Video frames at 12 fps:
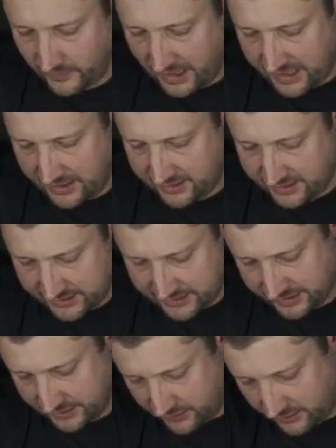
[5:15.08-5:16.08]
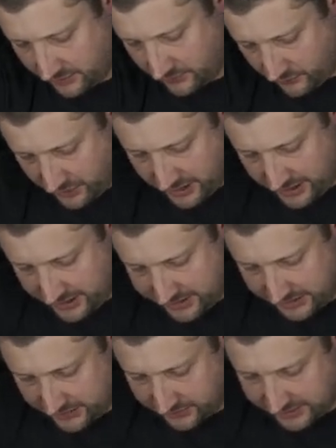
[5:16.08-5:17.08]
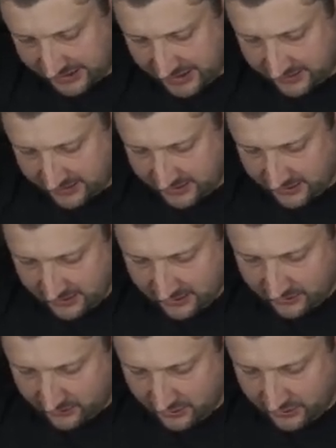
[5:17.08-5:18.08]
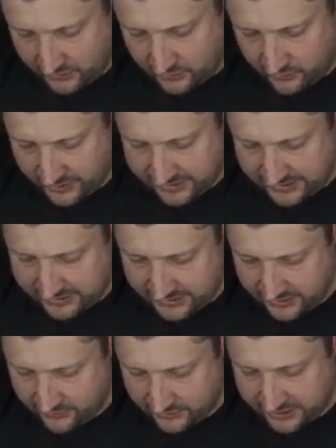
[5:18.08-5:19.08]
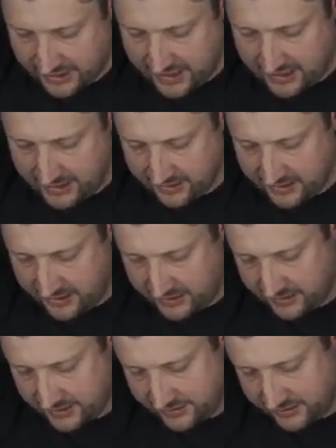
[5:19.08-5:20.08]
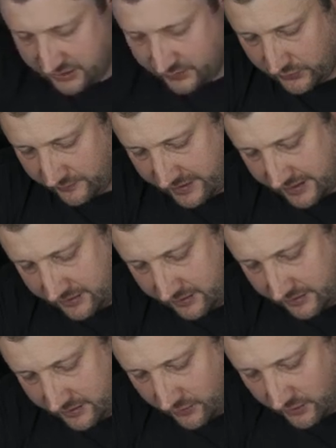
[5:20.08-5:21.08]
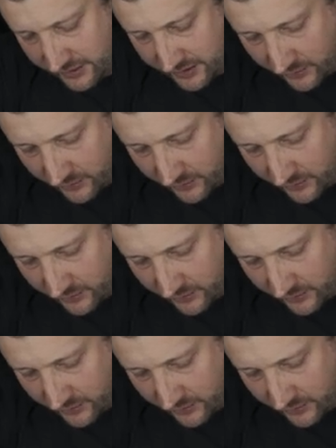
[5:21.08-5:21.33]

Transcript: and it's really easy to set. All you do is use the Allen key that is provided in the